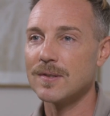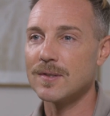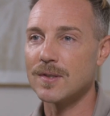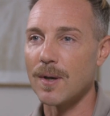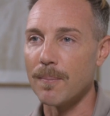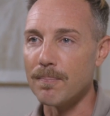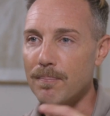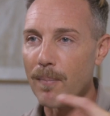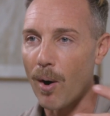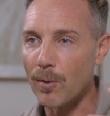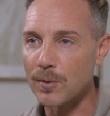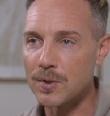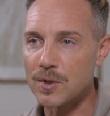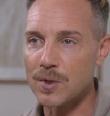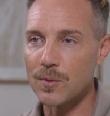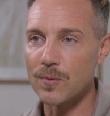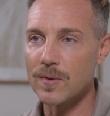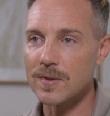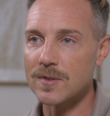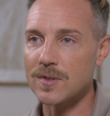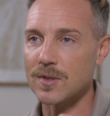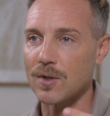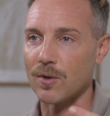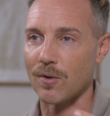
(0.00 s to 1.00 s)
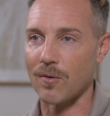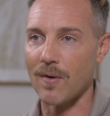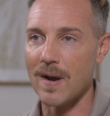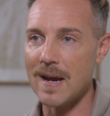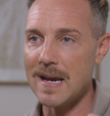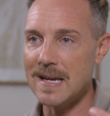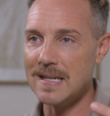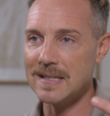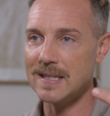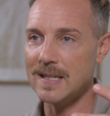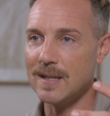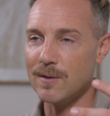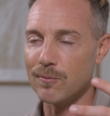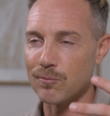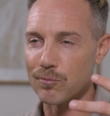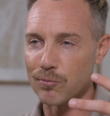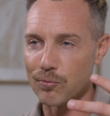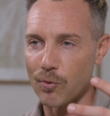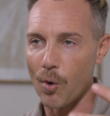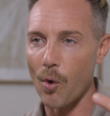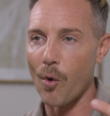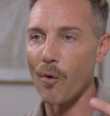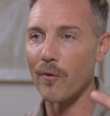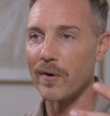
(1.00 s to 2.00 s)
tumultuous, crazy,
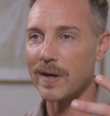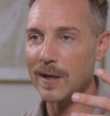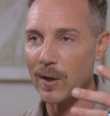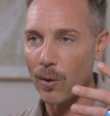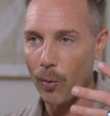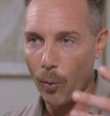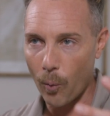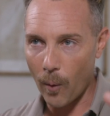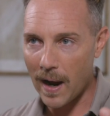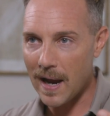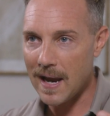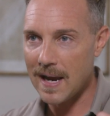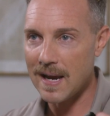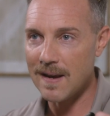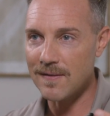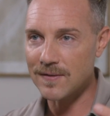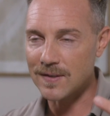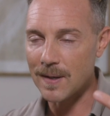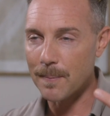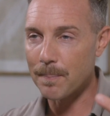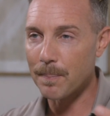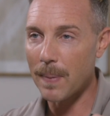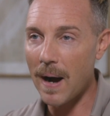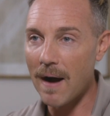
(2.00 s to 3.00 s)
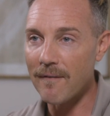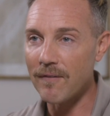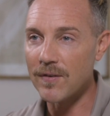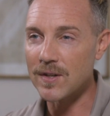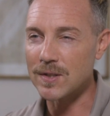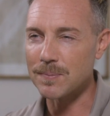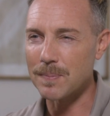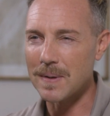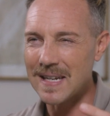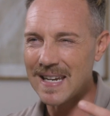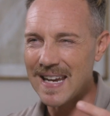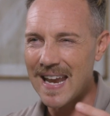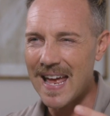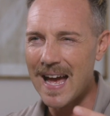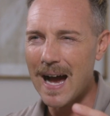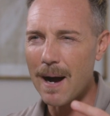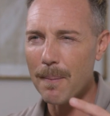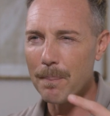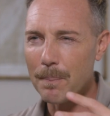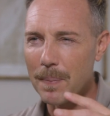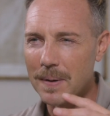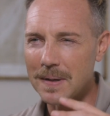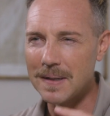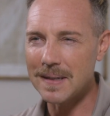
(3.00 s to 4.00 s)
roaring waves above us, but
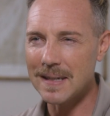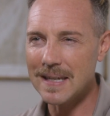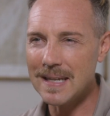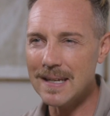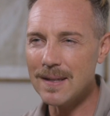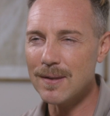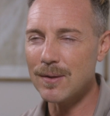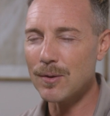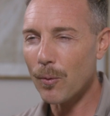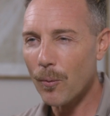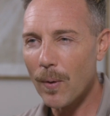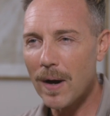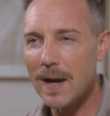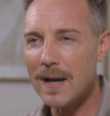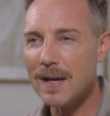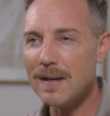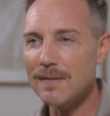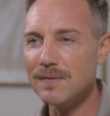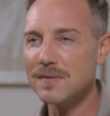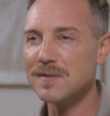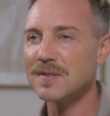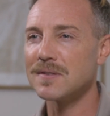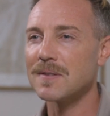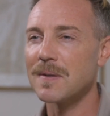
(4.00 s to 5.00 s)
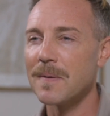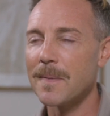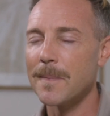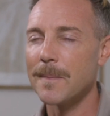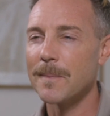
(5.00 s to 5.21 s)
now beneath the waves,